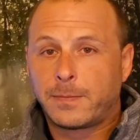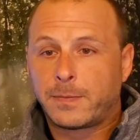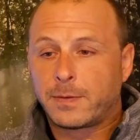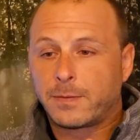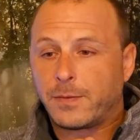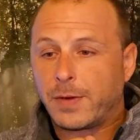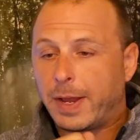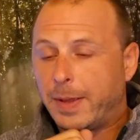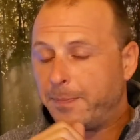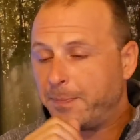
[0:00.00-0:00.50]

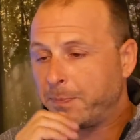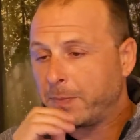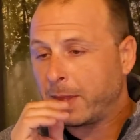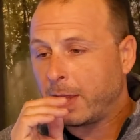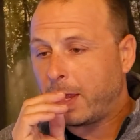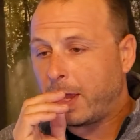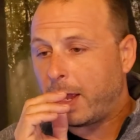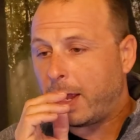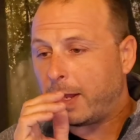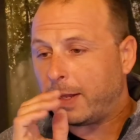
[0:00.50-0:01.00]
right?
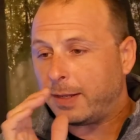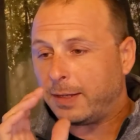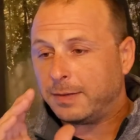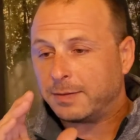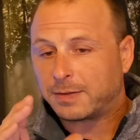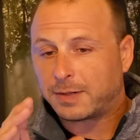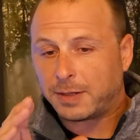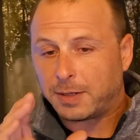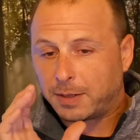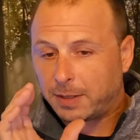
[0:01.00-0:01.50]
And he's
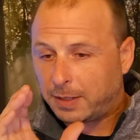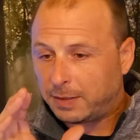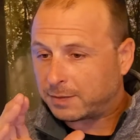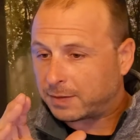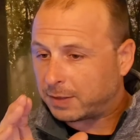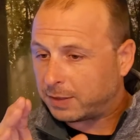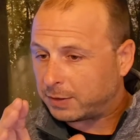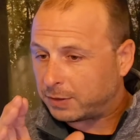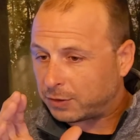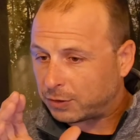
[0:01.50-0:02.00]

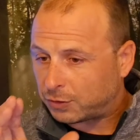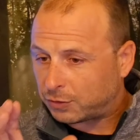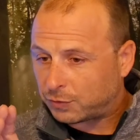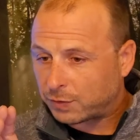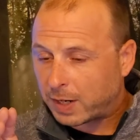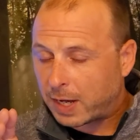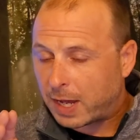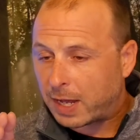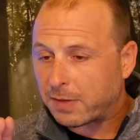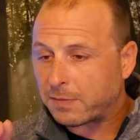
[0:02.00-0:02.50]
gonna just
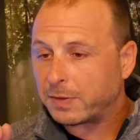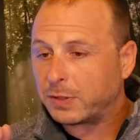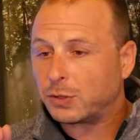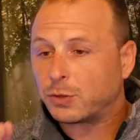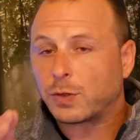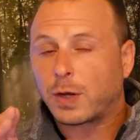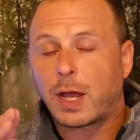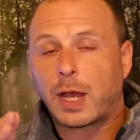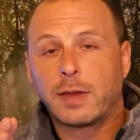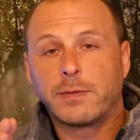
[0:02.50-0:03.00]
drive and
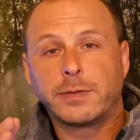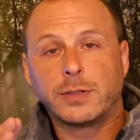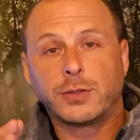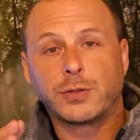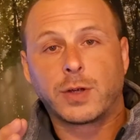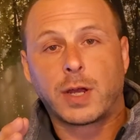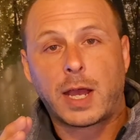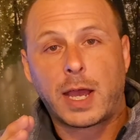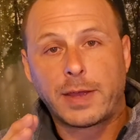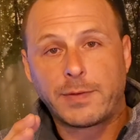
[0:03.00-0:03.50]
drive and
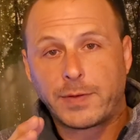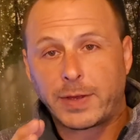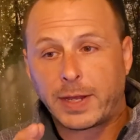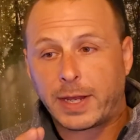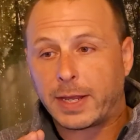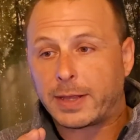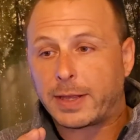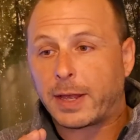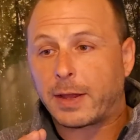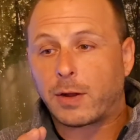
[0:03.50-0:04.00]
drive and
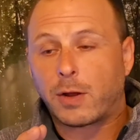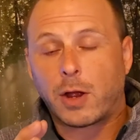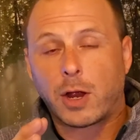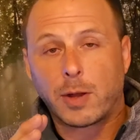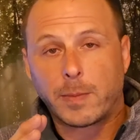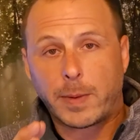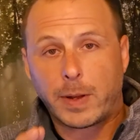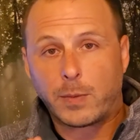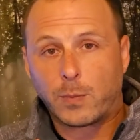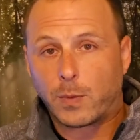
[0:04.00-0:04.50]
get that
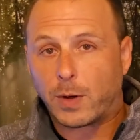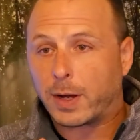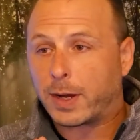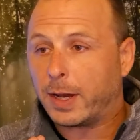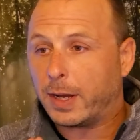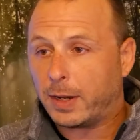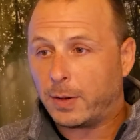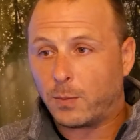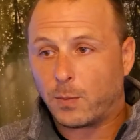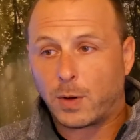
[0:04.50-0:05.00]
arm and work
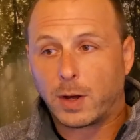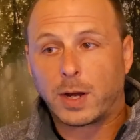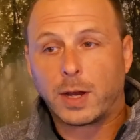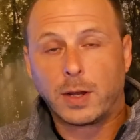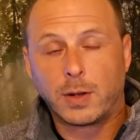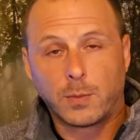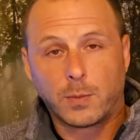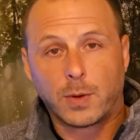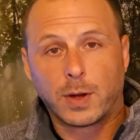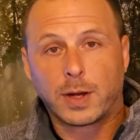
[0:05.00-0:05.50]
it and work it
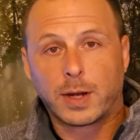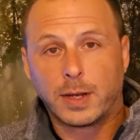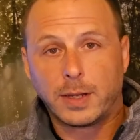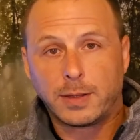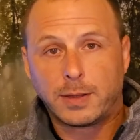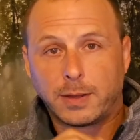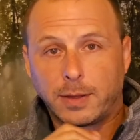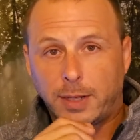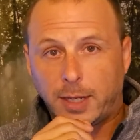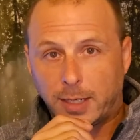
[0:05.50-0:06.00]
and work it
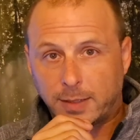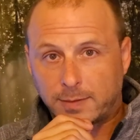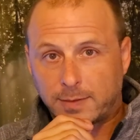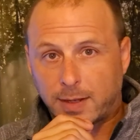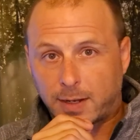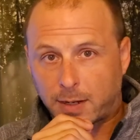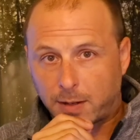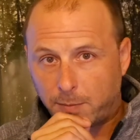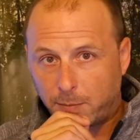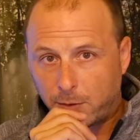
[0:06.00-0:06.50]
until he gets
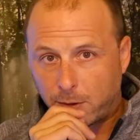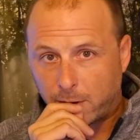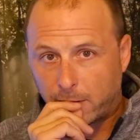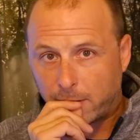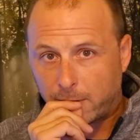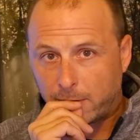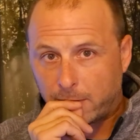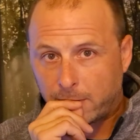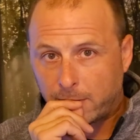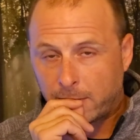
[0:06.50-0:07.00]
that Kimura.
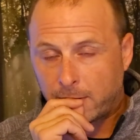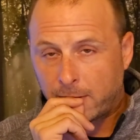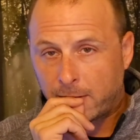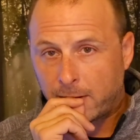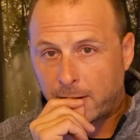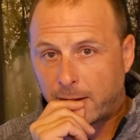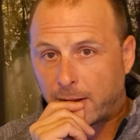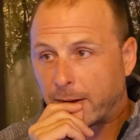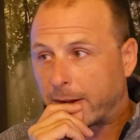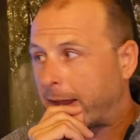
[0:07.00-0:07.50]

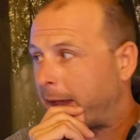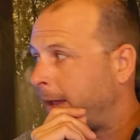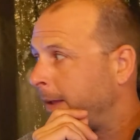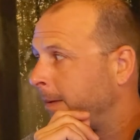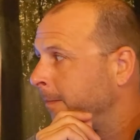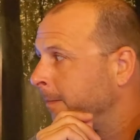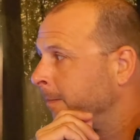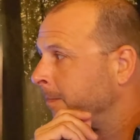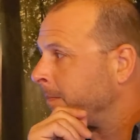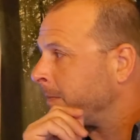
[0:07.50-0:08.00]
Okay,
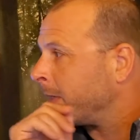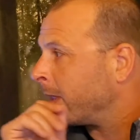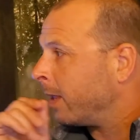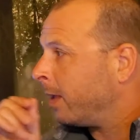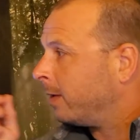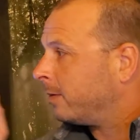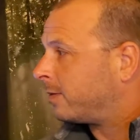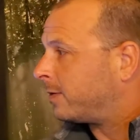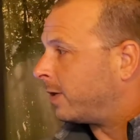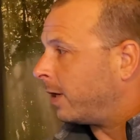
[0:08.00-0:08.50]

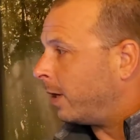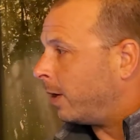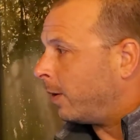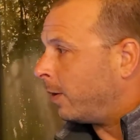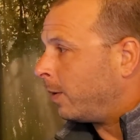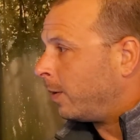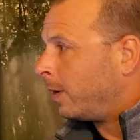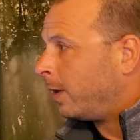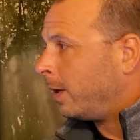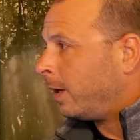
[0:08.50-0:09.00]
so